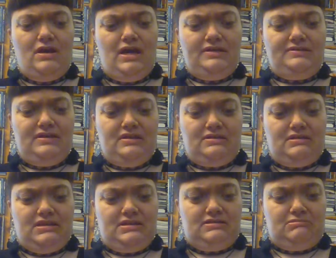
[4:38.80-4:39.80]
I think
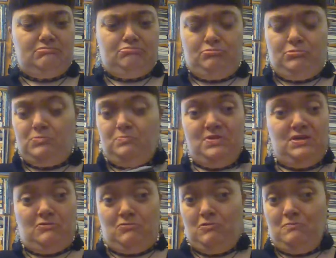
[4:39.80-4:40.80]
this would
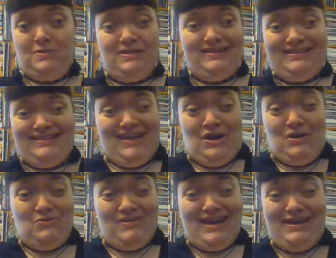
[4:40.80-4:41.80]
be a completely
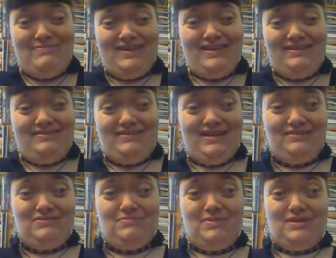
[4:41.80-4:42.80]
okay beginner
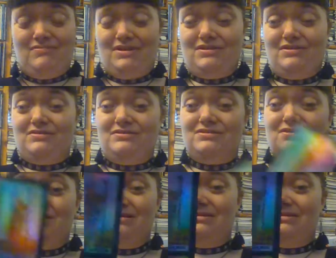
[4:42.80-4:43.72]
deck, to be quite honest.